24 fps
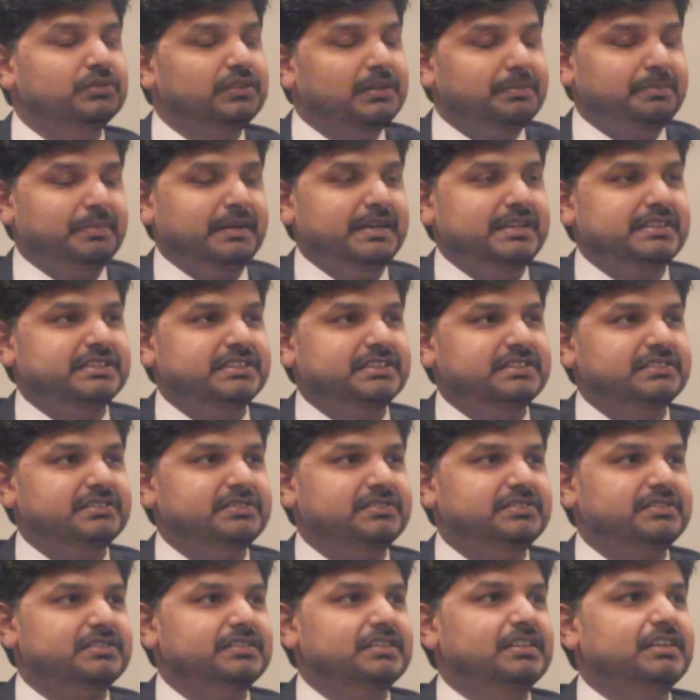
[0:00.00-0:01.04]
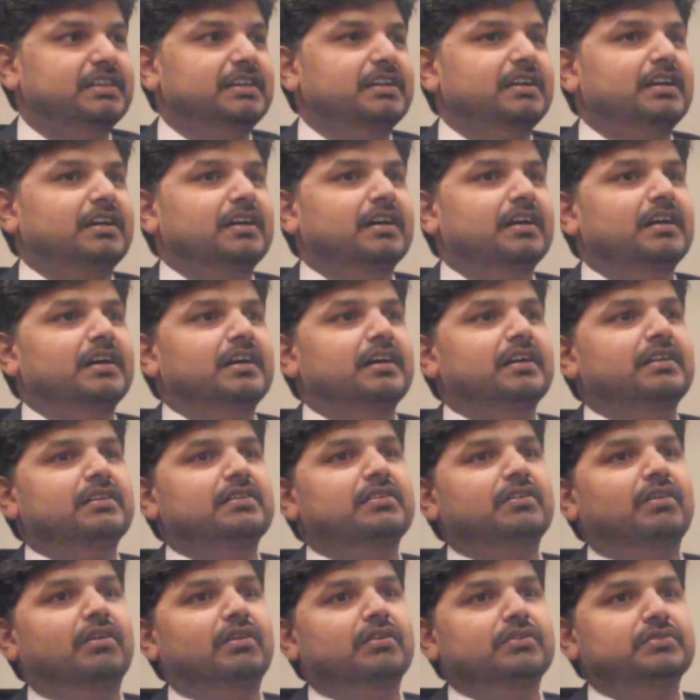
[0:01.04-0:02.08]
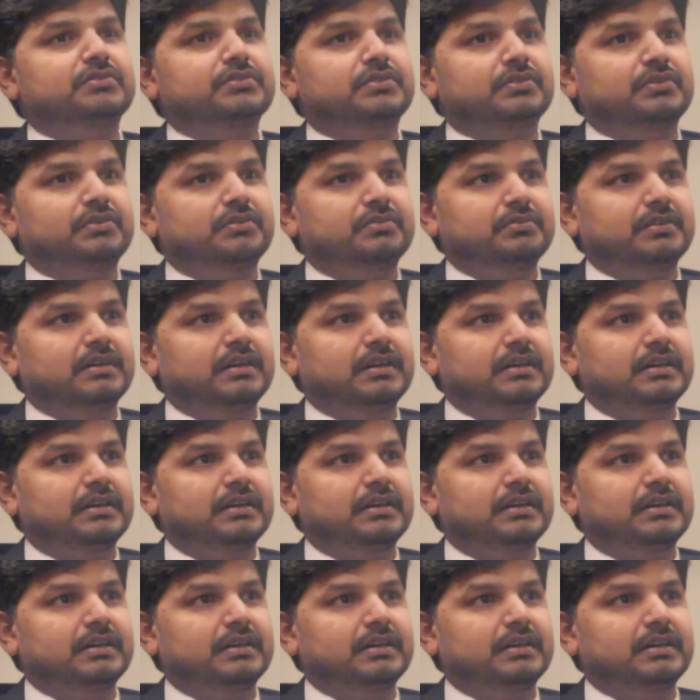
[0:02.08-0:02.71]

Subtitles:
the patients, and also